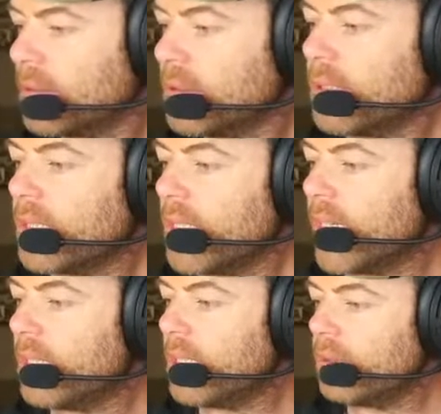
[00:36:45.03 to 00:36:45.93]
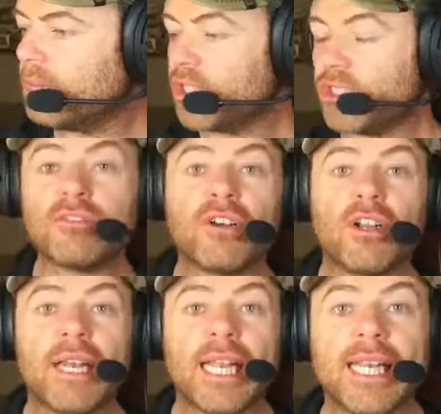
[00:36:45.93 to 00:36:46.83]
then you can just follow
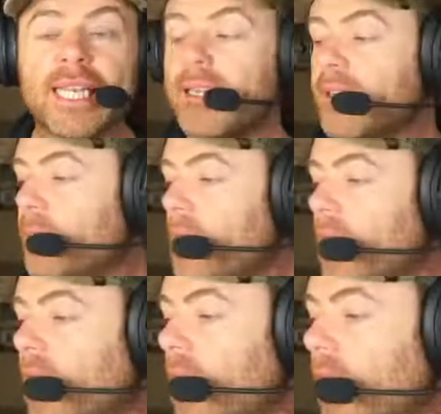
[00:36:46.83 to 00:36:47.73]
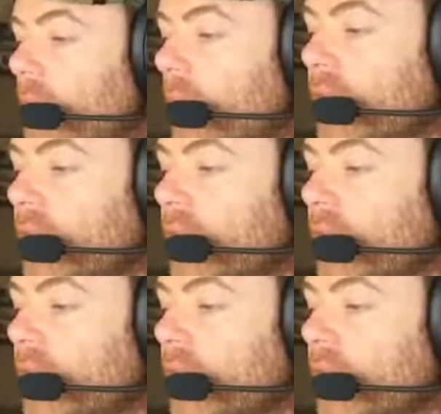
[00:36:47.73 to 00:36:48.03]
that link and it will